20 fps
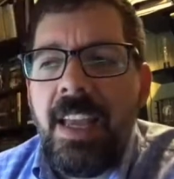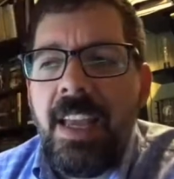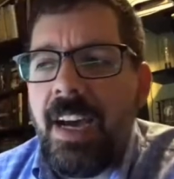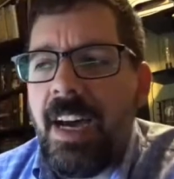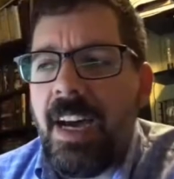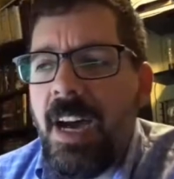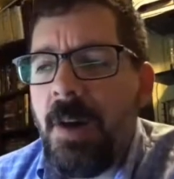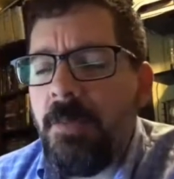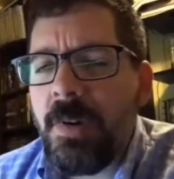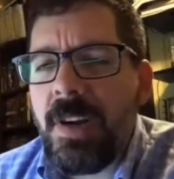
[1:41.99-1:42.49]

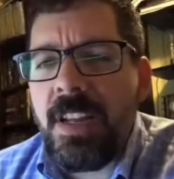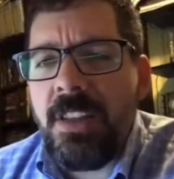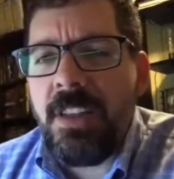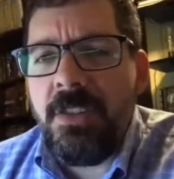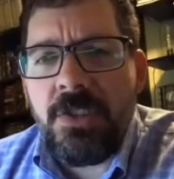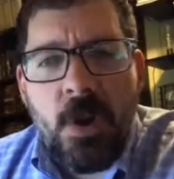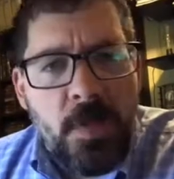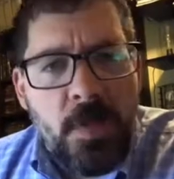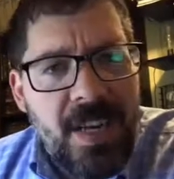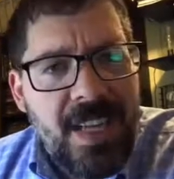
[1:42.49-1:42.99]
We're going to
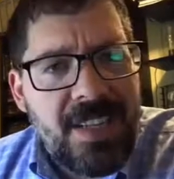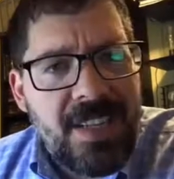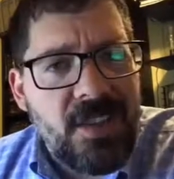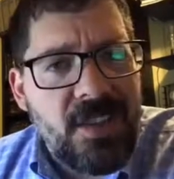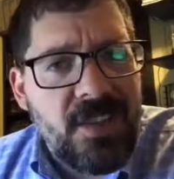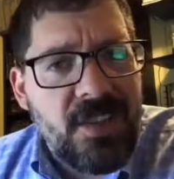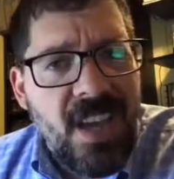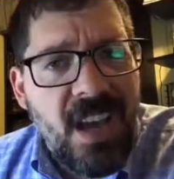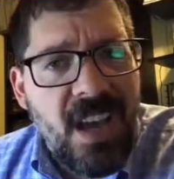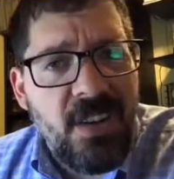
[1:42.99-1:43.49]
use
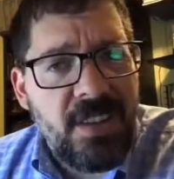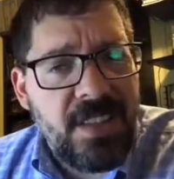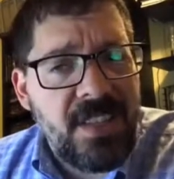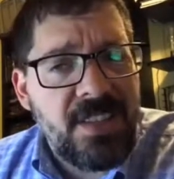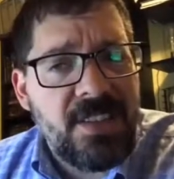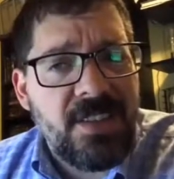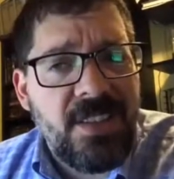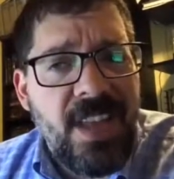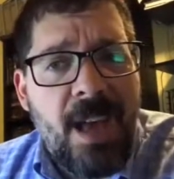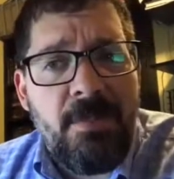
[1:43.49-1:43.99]
OpenSSL in
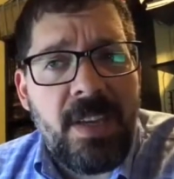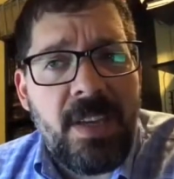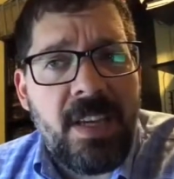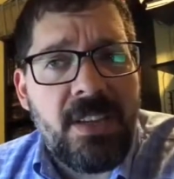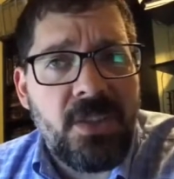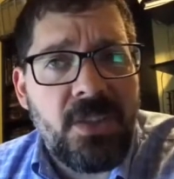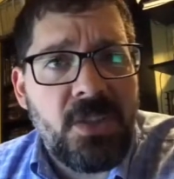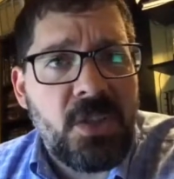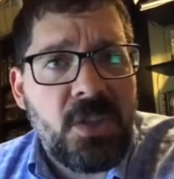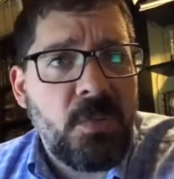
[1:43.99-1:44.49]
this lab
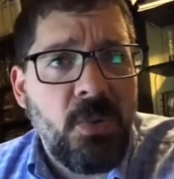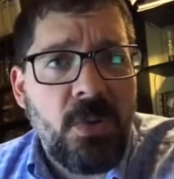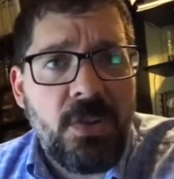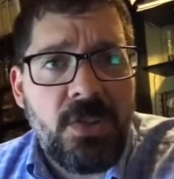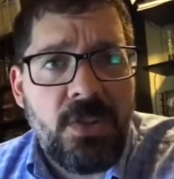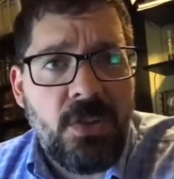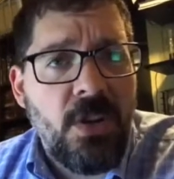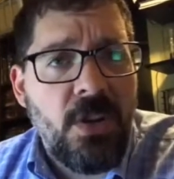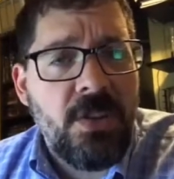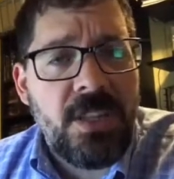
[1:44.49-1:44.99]
because it supports
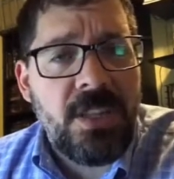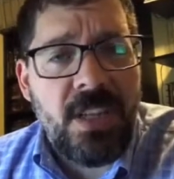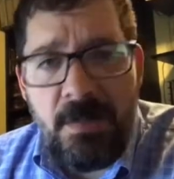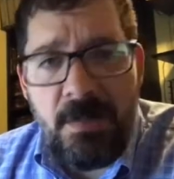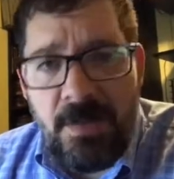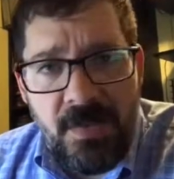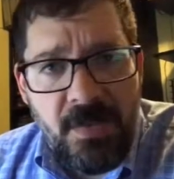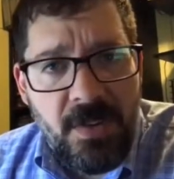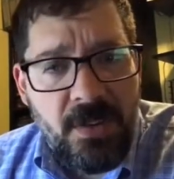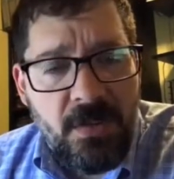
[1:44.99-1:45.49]
all the
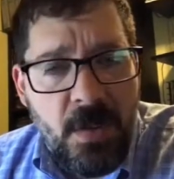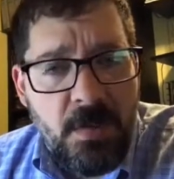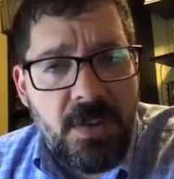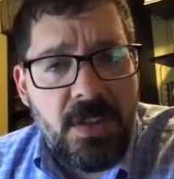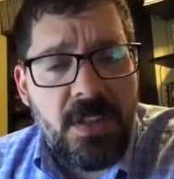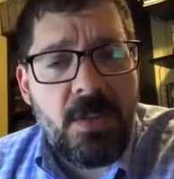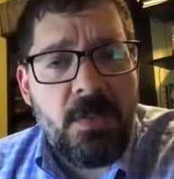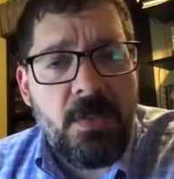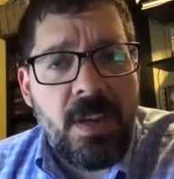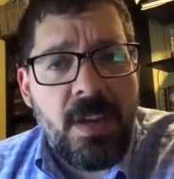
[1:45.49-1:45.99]
types of
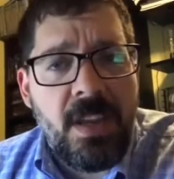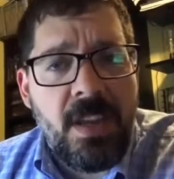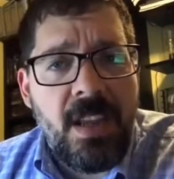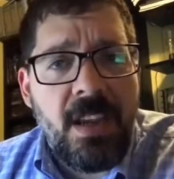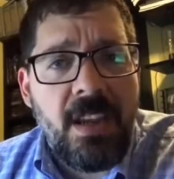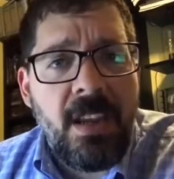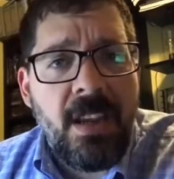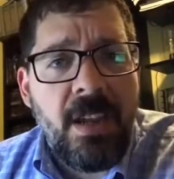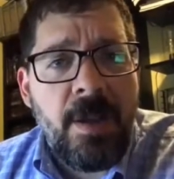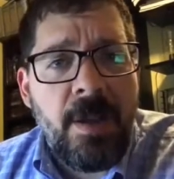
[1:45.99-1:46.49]
encryption that we
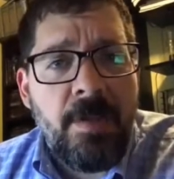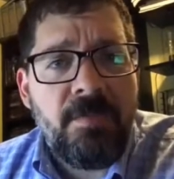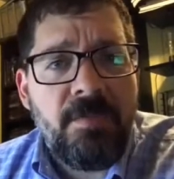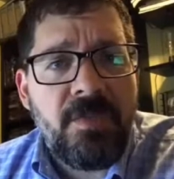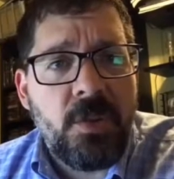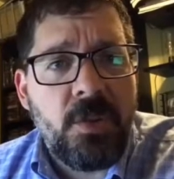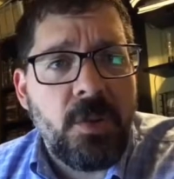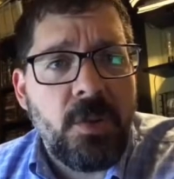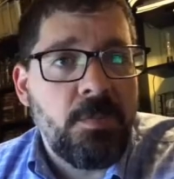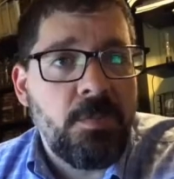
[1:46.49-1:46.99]
need
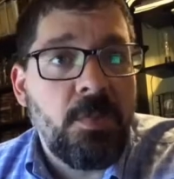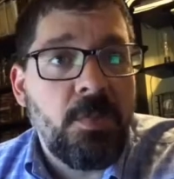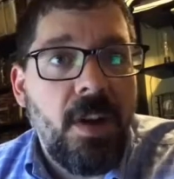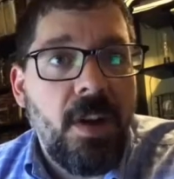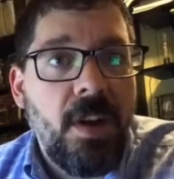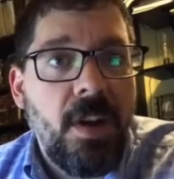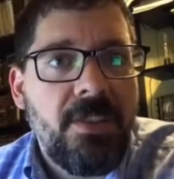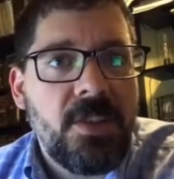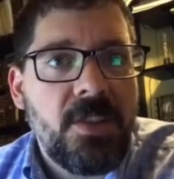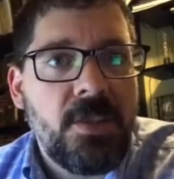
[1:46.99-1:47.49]
to explore
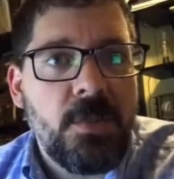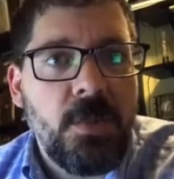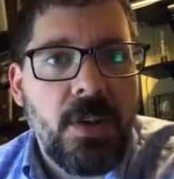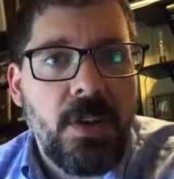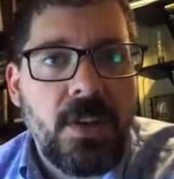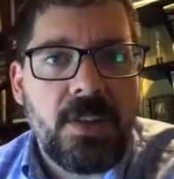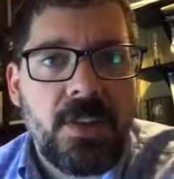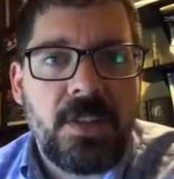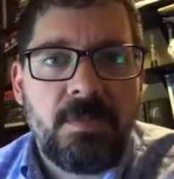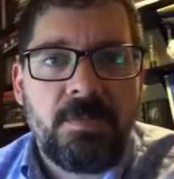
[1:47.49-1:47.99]
how this works.